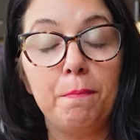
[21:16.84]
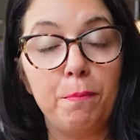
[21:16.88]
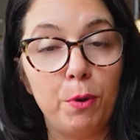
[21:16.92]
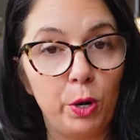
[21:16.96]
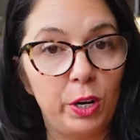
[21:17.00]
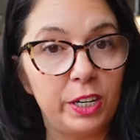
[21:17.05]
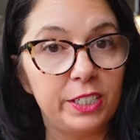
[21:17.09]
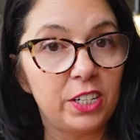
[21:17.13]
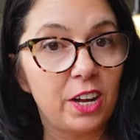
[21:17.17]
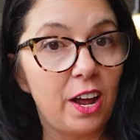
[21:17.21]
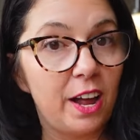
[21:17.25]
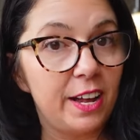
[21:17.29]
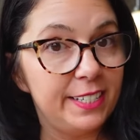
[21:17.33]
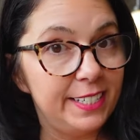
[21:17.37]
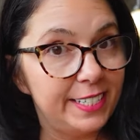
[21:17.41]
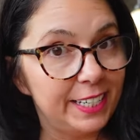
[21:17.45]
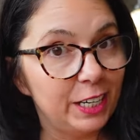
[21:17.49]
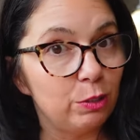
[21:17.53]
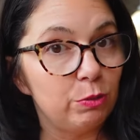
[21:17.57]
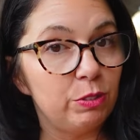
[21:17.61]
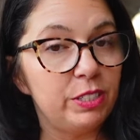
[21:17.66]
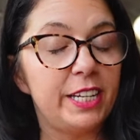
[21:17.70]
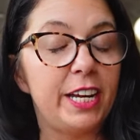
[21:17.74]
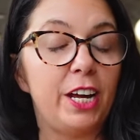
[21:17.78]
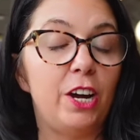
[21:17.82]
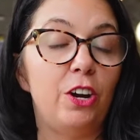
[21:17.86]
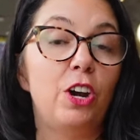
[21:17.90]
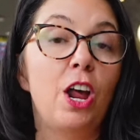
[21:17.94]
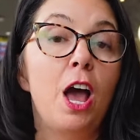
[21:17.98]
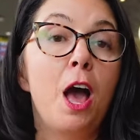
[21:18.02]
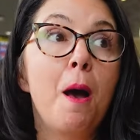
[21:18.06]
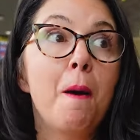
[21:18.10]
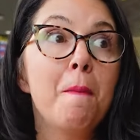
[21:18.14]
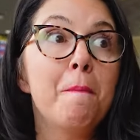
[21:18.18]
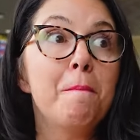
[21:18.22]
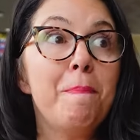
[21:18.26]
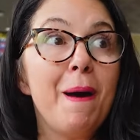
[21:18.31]
Bogota, downtown.
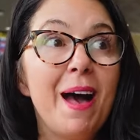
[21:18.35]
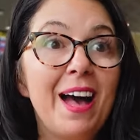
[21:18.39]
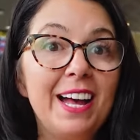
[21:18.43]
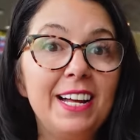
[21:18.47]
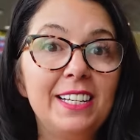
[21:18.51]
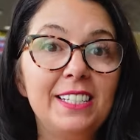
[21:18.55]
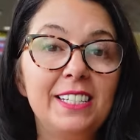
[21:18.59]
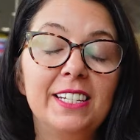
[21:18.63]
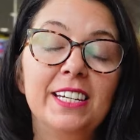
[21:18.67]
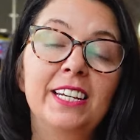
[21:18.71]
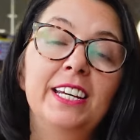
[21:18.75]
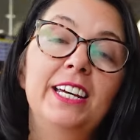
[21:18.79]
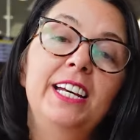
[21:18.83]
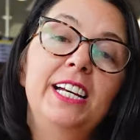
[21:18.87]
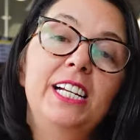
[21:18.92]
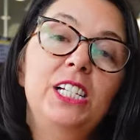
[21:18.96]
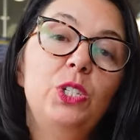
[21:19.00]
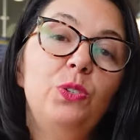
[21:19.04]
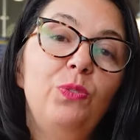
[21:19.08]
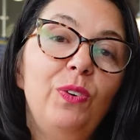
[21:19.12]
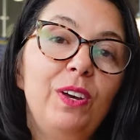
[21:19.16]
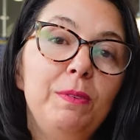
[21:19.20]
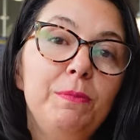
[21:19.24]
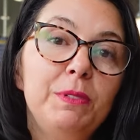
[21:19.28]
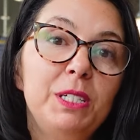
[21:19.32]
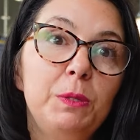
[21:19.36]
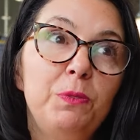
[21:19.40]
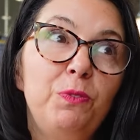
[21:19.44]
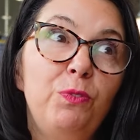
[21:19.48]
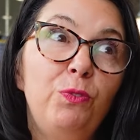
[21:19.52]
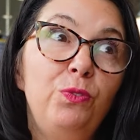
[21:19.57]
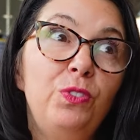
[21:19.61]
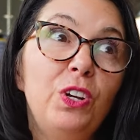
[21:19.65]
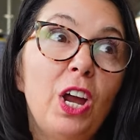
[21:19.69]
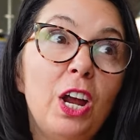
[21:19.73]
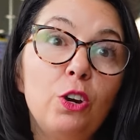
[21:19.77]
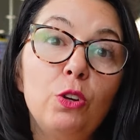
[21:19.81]
But it's famous
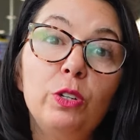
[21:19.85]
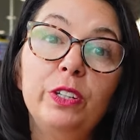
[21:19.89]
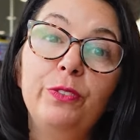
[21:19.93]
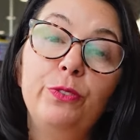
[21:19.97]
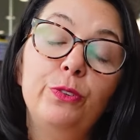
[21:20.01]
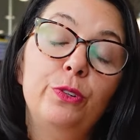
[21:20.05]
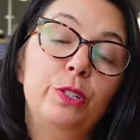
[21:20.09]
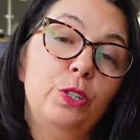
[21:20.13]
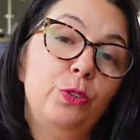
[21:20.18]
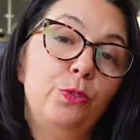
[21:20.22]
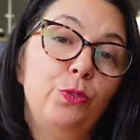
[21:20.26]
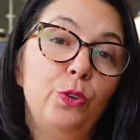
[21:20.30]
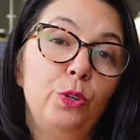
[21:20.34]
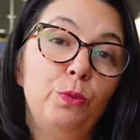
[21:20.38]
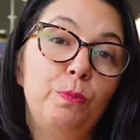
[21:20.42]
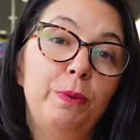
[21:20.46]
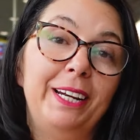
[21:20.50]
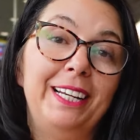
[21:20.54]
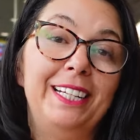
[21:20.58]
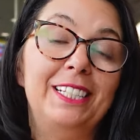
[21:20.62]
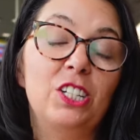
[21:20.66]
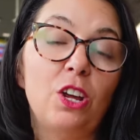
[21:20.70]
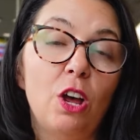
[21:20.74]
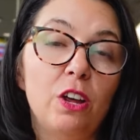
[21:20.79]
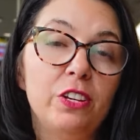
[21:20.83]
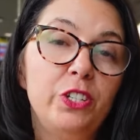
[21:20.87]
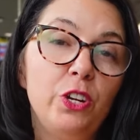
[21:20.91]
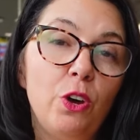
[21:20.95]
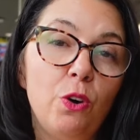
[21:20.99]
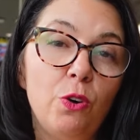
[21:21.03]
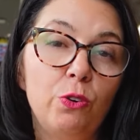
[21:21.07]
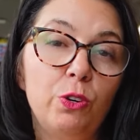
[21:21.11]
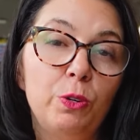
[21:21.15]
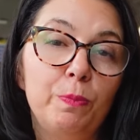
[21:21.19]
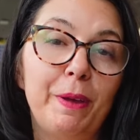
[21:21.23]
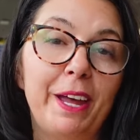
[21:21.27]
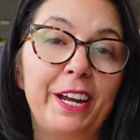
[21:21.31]
not only for its food, but it's also
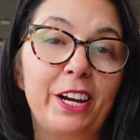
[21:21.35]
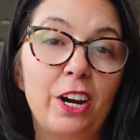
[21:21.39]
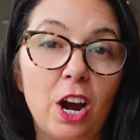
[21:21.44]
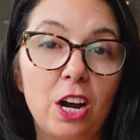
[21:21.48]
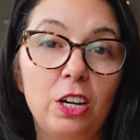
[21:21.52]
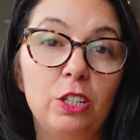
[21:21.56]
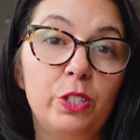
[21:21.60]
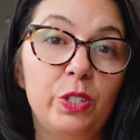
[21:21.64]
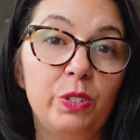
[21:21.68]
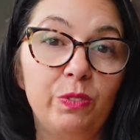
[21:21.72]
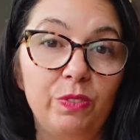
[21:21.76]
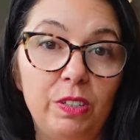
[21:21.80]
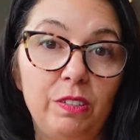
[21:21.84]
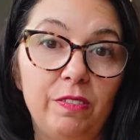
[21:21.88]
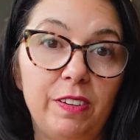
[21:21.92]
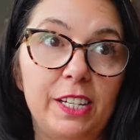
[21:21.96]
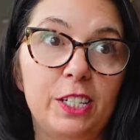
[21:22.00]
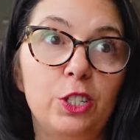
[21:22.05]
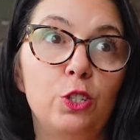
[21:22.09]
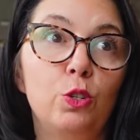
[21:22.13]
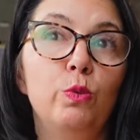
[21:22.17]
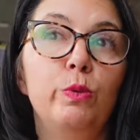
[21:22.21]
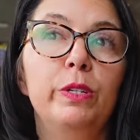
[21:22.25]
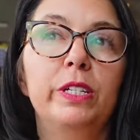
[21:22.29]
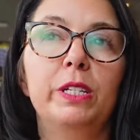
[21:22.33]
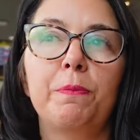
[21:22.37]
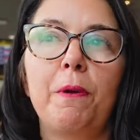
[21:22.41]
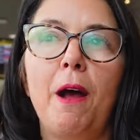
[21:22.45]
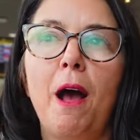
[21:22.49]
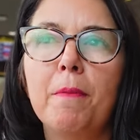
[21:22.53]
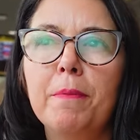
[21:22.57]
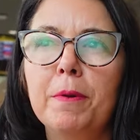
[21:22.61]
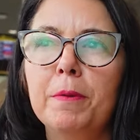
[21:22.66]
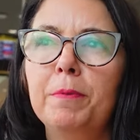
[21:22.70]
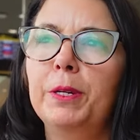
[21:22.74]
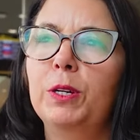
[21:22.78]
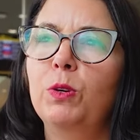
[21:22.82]
owned by Carlos Vives, who is
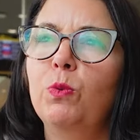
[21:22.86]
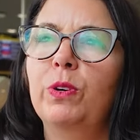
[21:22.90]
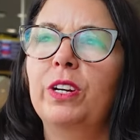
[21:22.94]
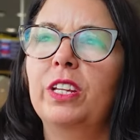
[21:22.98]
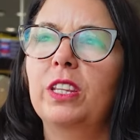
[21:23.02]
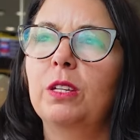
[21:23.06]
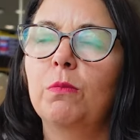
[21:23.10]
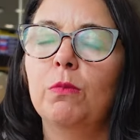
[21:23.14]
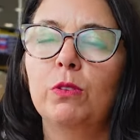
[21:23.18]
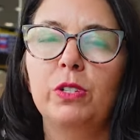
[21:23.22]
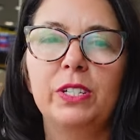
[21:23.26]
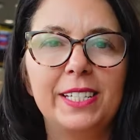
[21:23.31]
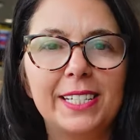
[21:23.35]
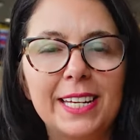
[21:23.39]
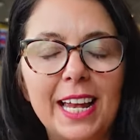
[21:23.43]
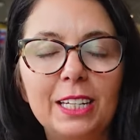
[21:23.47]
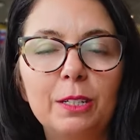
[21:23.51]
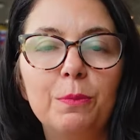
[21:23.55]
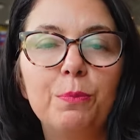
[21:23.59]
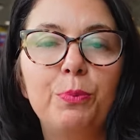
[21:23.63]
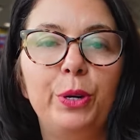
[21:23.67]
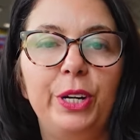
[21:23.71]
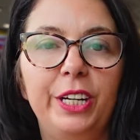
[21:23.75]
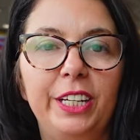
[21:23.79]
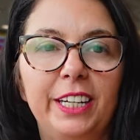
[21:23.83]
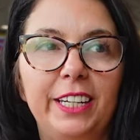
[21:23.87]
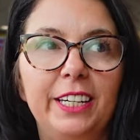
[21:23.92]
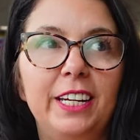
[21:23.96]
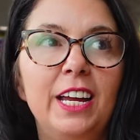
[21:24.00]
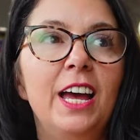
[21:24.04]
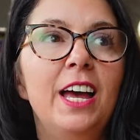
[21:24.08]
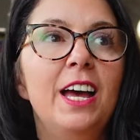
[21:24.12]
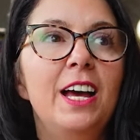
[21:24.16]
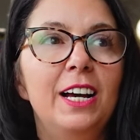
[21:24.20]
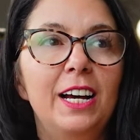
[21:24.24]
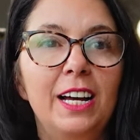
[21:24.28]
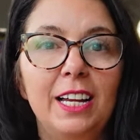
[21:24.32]
probably one of the most celebrated
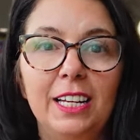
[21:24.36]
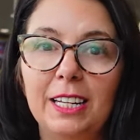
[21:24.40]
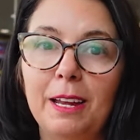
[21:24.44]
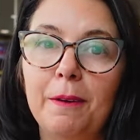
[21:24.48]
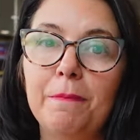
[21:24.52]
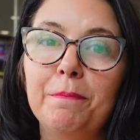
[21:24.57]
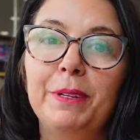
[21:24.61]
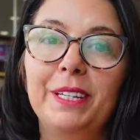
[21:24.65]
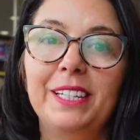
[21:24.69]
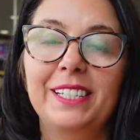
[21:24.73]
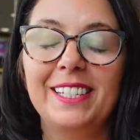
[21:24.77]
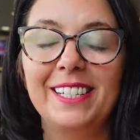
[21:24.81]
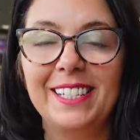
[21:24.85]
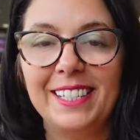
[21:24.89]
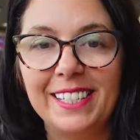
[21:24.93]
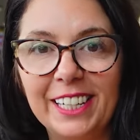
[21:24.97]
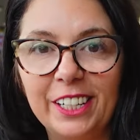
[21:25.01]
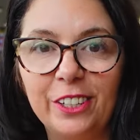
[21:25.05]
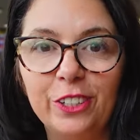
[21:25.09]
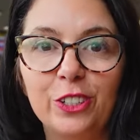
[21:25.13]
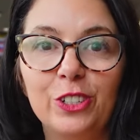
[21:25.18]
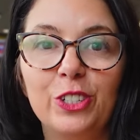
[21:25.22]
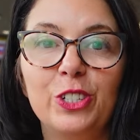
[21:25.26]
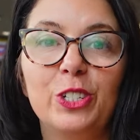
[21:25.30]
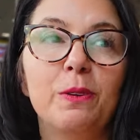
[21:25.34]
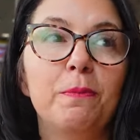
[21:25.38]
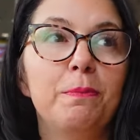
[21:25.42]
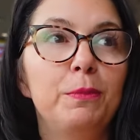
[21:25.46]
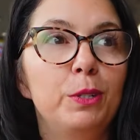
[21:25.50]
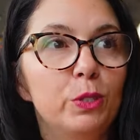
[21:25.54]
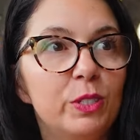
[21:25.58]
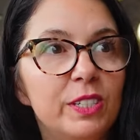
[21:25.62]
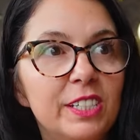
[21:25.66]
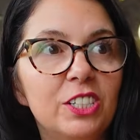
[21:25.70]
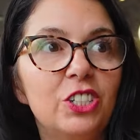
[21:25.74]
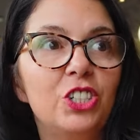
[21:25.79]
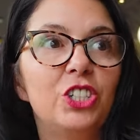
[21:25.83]
Colombian singers,
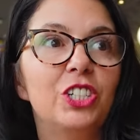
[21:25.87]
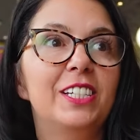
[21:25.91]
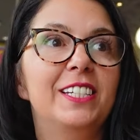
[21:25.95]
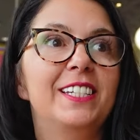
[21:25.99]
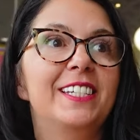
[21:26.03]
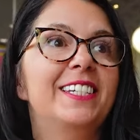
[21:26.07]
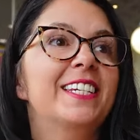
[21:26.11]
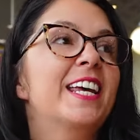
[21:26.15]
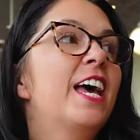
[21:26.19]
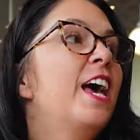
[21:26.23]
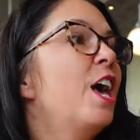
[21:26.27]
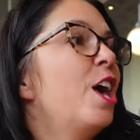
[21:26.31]
musicians.